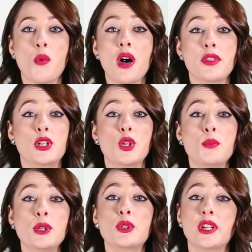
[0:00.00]
While the
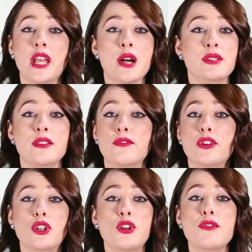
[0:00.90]
global greenhouse and
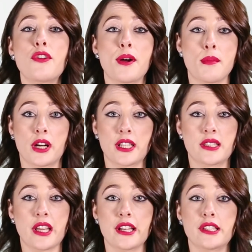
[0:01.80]
vertical farm market
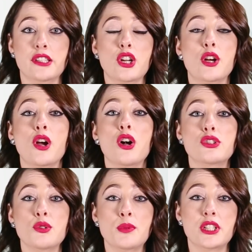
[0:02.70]
sizes are
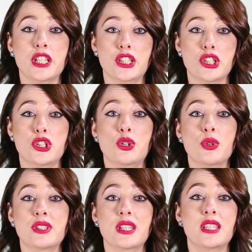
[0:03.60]
also predicted to
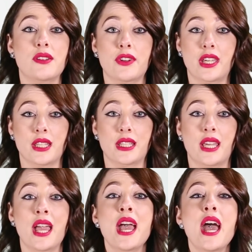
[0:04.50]
grow
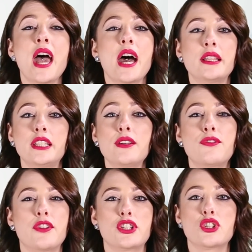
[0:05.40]
significantly, LED
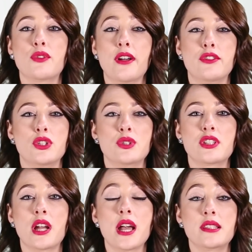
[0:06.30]
fixture revenues
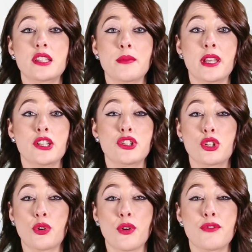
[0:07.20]
are estimated to
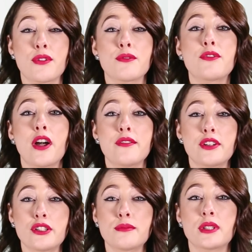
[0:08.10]
grow from
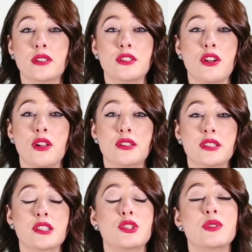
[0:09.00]
$500 million
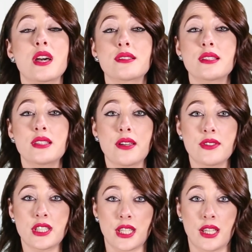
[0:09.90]
in
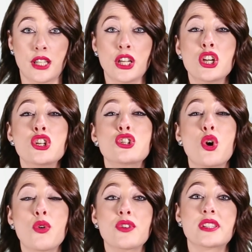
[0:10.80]
2017 to
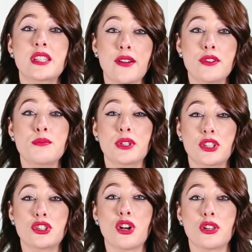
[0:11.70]
over $7
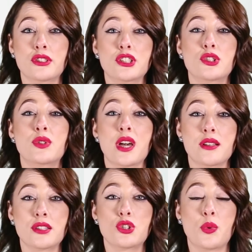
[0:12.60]
billion in
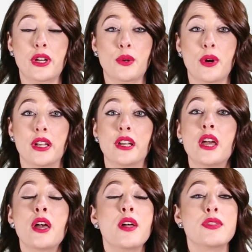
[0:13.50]
2021.
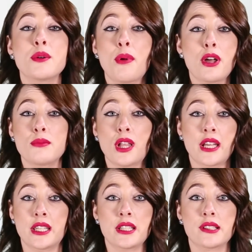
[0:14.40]
The bottom
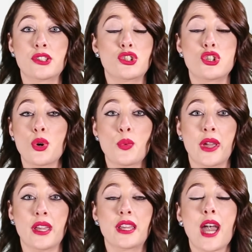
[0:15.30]
line is, don't
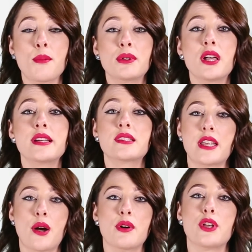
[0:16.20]
wait, capitalize
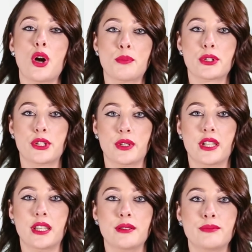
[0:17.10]
now on the
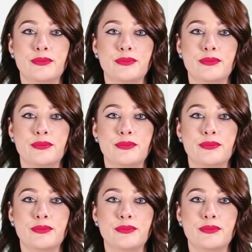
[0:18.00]
opportunity.